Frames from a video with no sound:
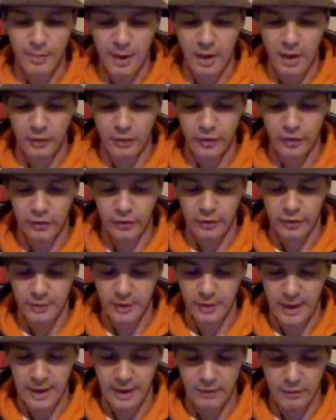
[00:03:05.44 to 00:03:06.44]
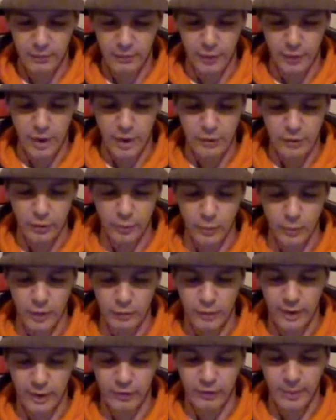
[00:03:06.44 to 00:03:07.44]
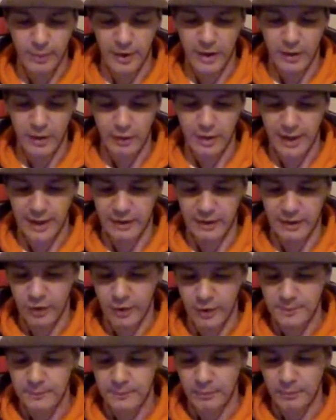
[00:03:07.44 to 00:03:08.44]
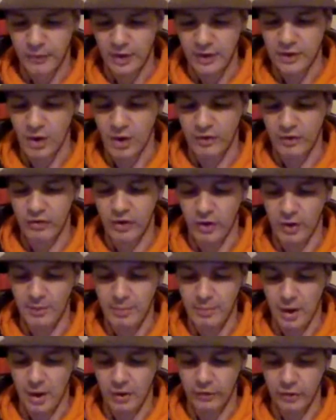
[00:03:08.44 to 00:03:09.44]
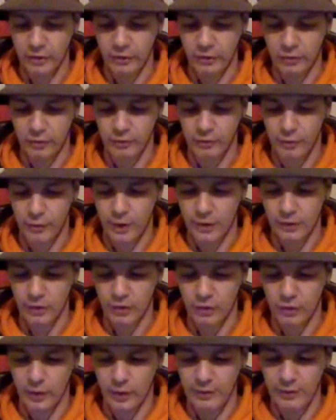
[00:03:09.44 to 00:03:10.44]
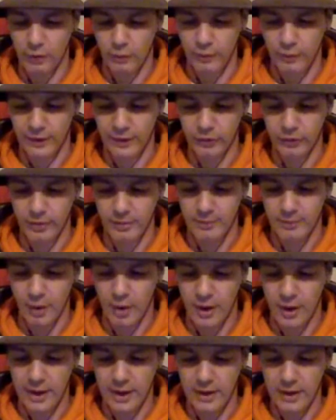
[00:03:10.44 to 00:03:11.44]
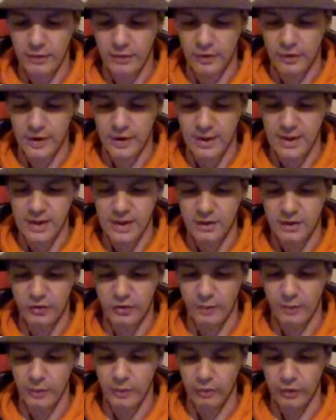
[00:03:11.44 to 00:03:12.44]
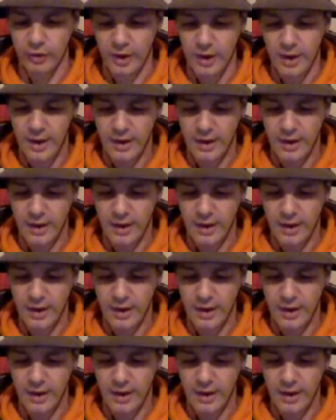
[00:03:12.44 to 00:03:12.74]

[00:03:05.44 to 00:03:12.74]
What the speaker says: passes for 101 runs by the Hurricanes, 99 passes for 124 runs by the Sunwolves.